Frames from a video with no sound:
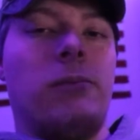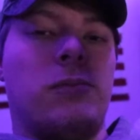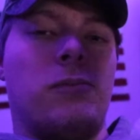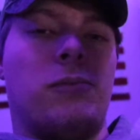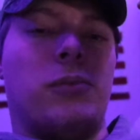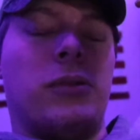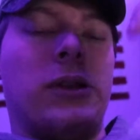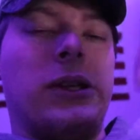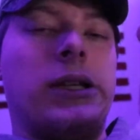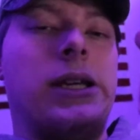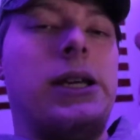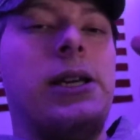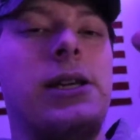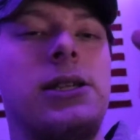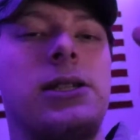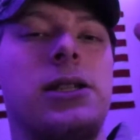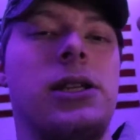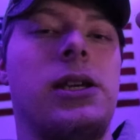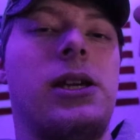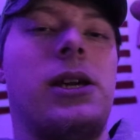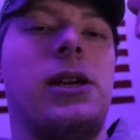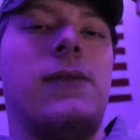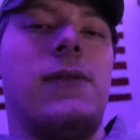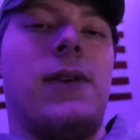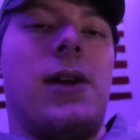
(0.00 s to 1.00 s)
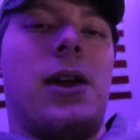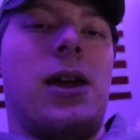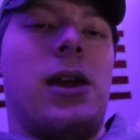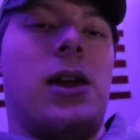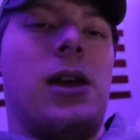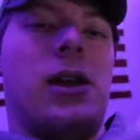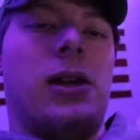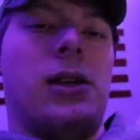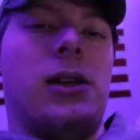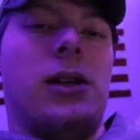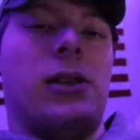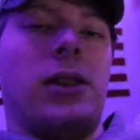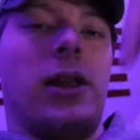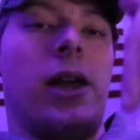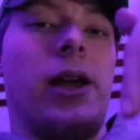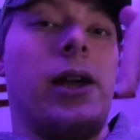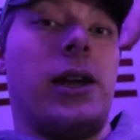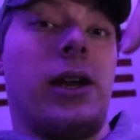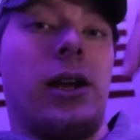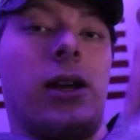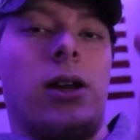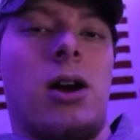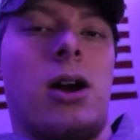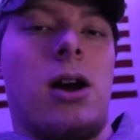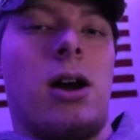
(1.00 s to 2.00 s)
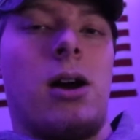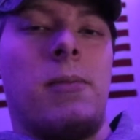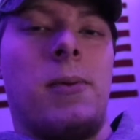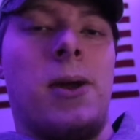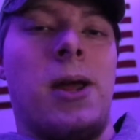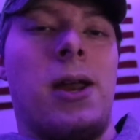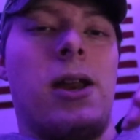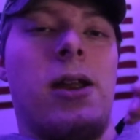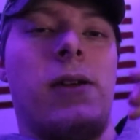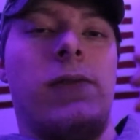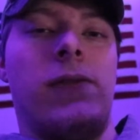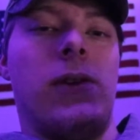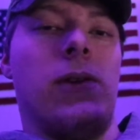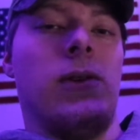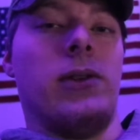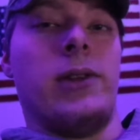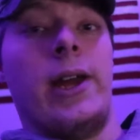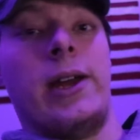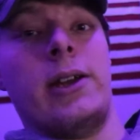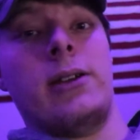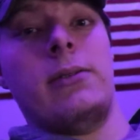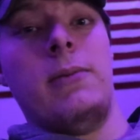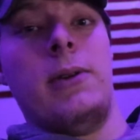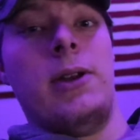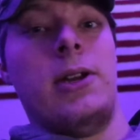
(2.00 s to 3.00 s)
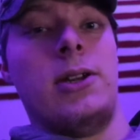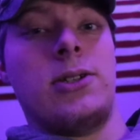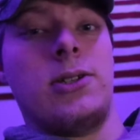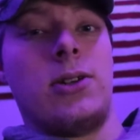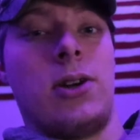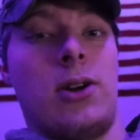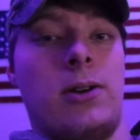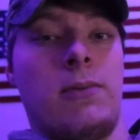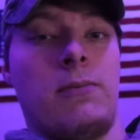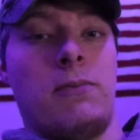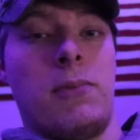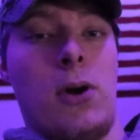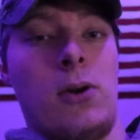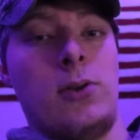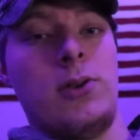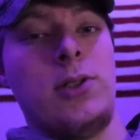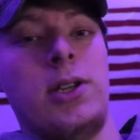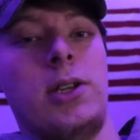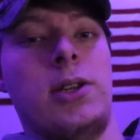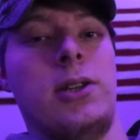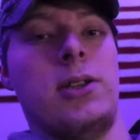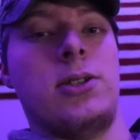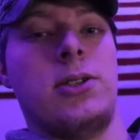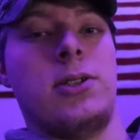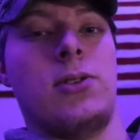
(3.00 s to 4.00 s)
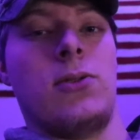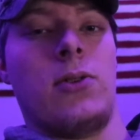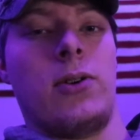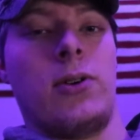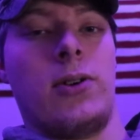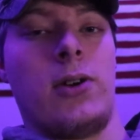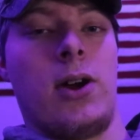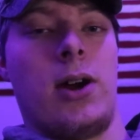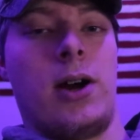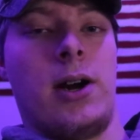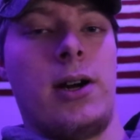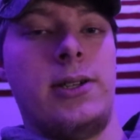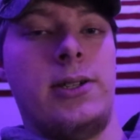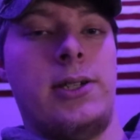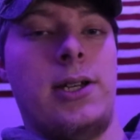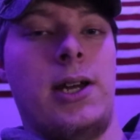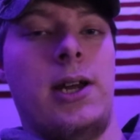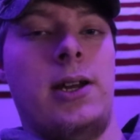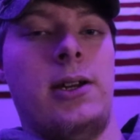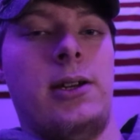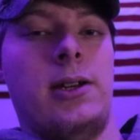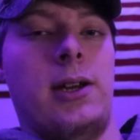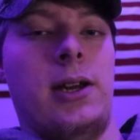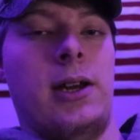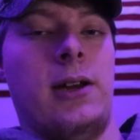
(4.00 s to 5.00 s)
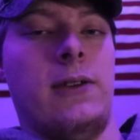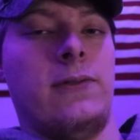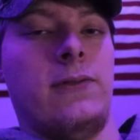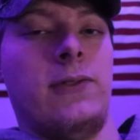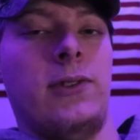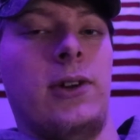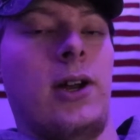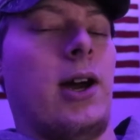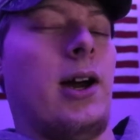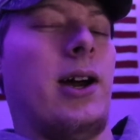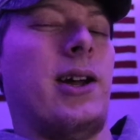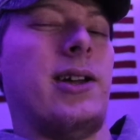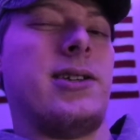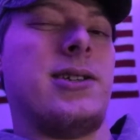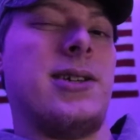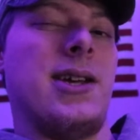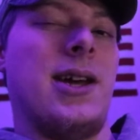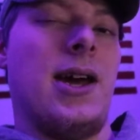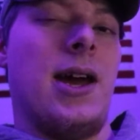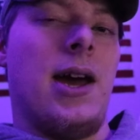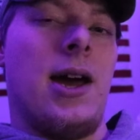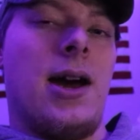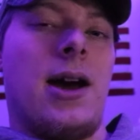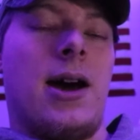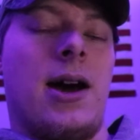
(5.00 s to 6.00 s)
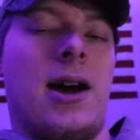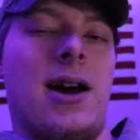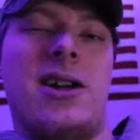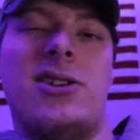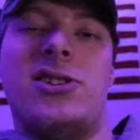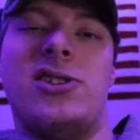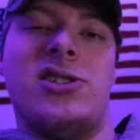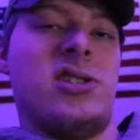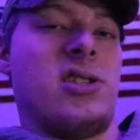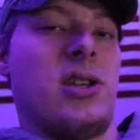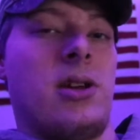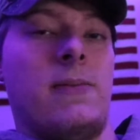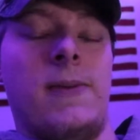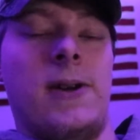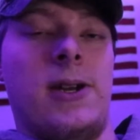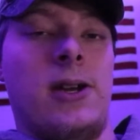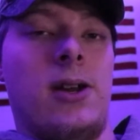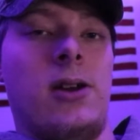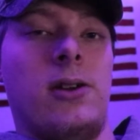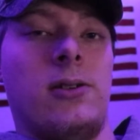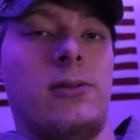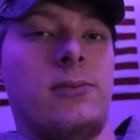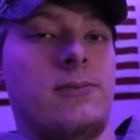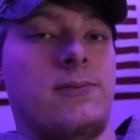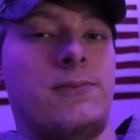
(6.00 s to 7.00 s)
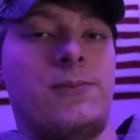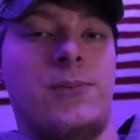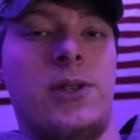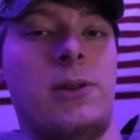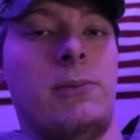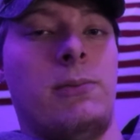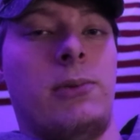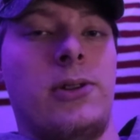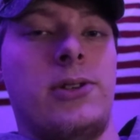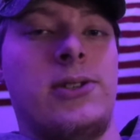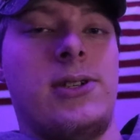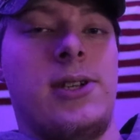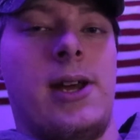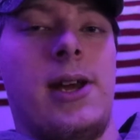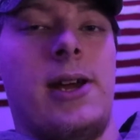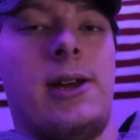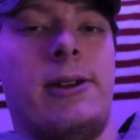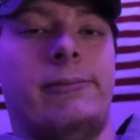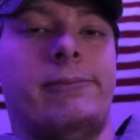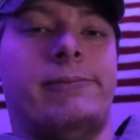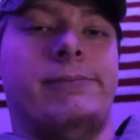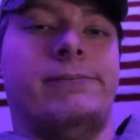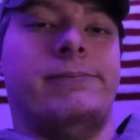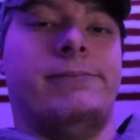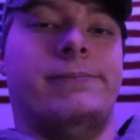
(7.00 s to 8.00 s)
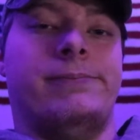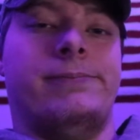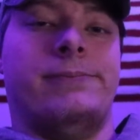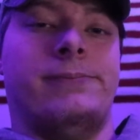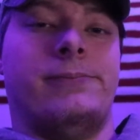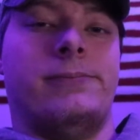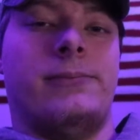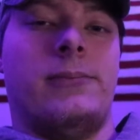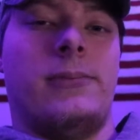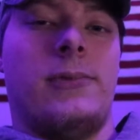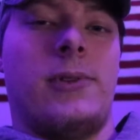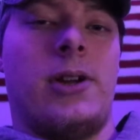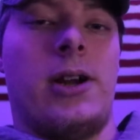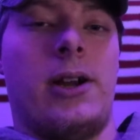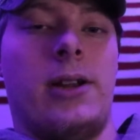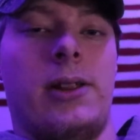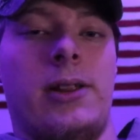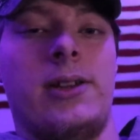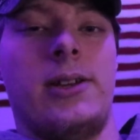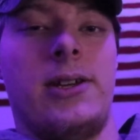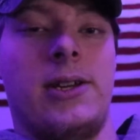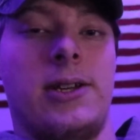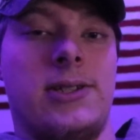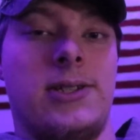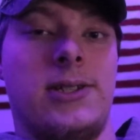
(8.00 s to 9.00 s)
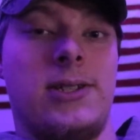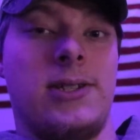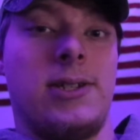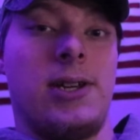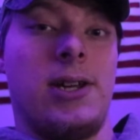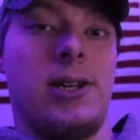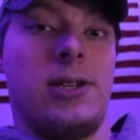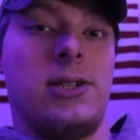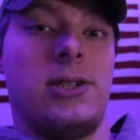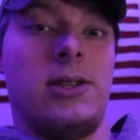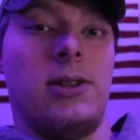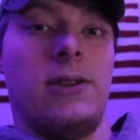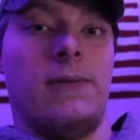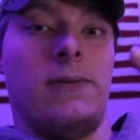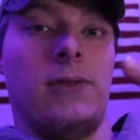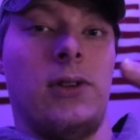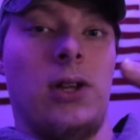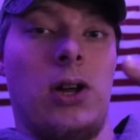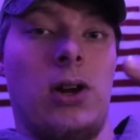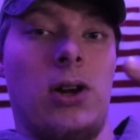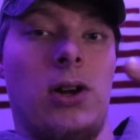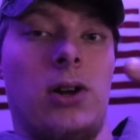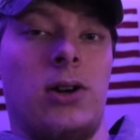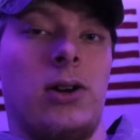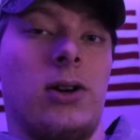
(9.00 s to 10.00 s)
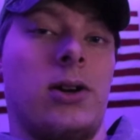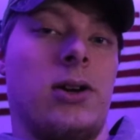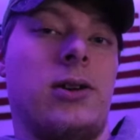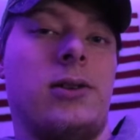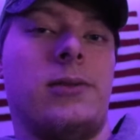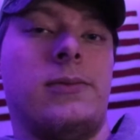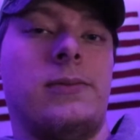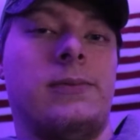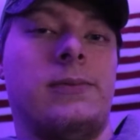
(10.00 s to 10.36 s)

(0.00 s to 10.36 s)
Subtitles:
Please leave a like and a comment if you would like me to start posting this sort of content. If not, just let me know. Simple as that. All right, let's get to the vlog.